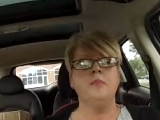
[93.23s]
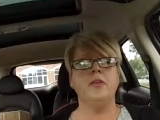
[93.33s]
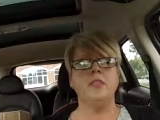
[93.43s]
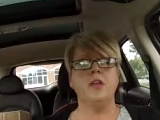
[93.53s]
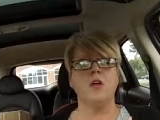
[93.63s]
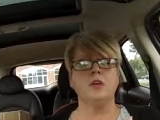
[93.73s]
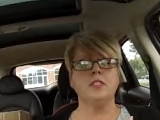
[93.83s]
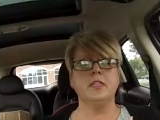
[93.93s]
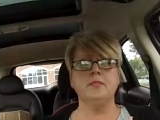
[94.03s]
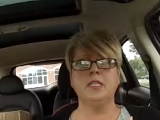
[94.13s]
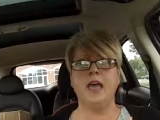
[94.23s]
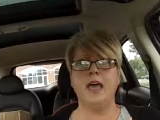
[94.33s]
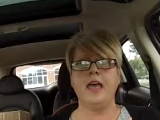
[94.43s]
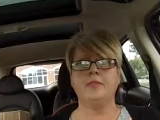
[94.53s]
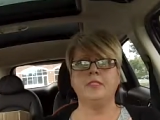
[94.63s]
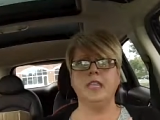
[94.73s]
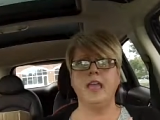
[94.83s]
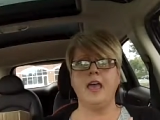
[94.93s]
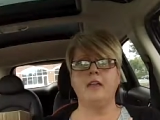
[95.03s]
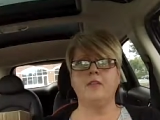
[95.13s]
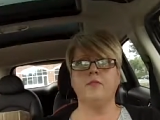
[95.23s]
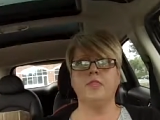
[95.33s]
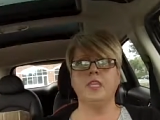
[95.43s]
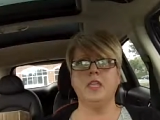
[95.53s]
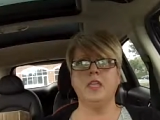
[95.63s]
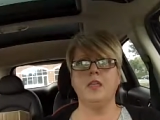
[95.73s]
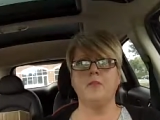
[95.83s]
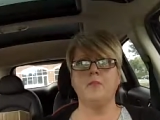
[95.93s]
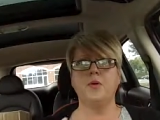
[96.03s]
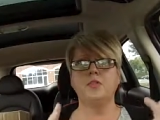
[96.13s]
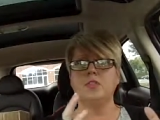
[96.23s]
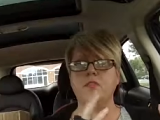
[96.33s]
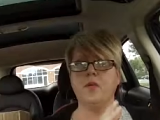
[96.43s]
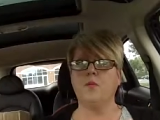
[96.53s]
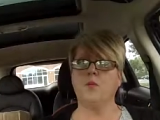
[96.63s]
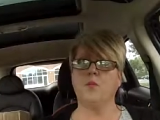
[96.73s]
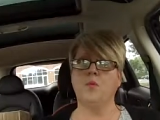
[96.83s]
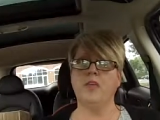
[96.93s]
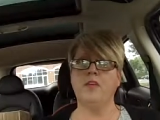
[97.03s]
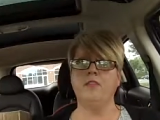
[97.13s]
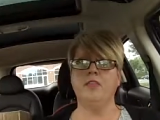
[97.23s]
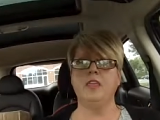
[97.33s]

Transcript: But there are some times that the person that we're with,